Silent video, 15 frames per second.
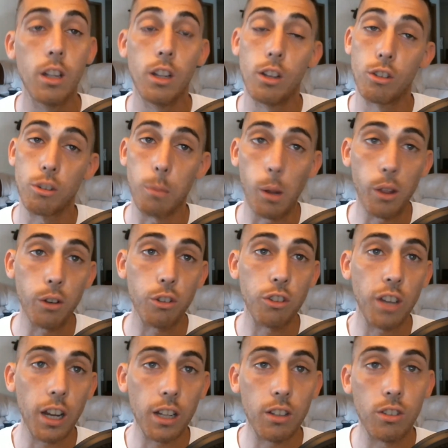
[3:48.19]
Some other
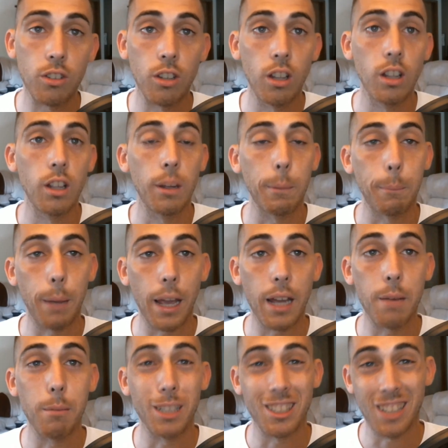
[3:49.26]
states
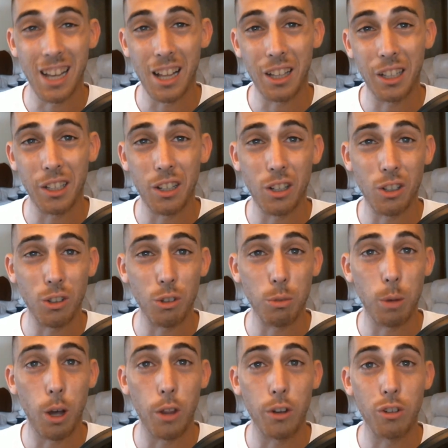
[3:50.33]
ban metallic knuckles,
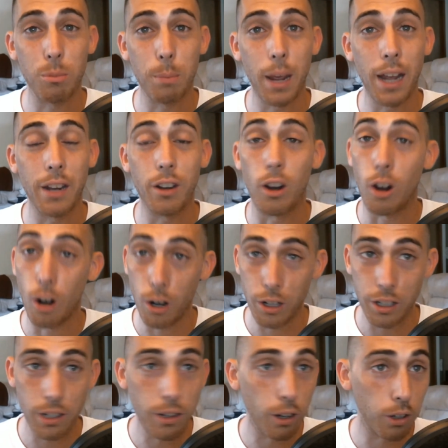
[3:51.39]
while others ban
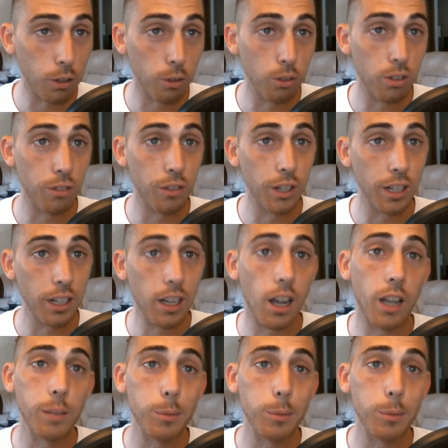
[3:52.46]
hardened knuckles of any kind.